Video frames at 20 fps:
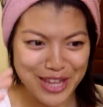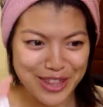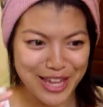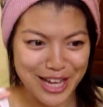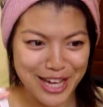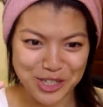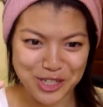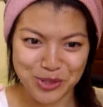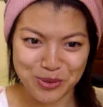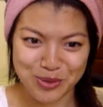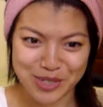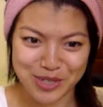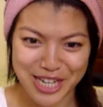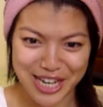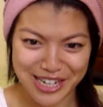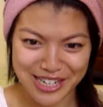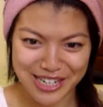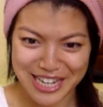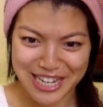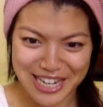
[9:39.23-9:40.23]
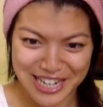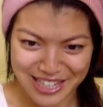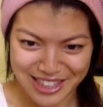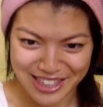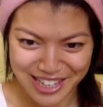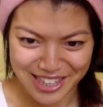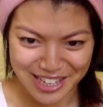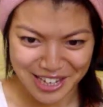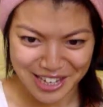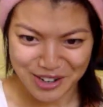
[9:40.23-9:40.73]
the actual technique
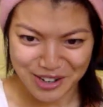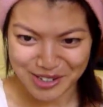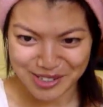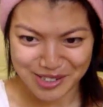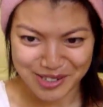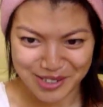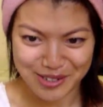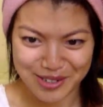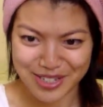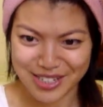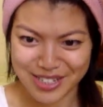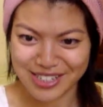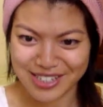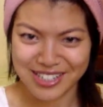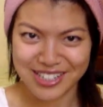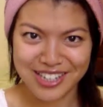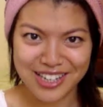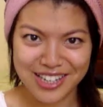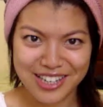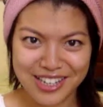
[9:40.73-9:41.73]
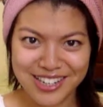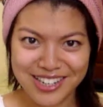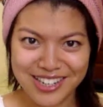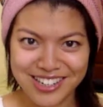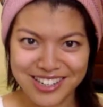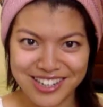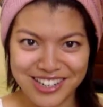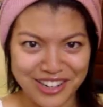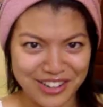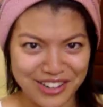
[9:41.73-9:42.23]
that they ask you to,
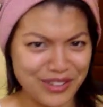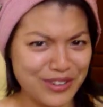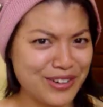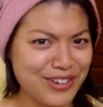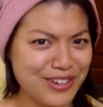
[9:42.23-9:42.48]
you know,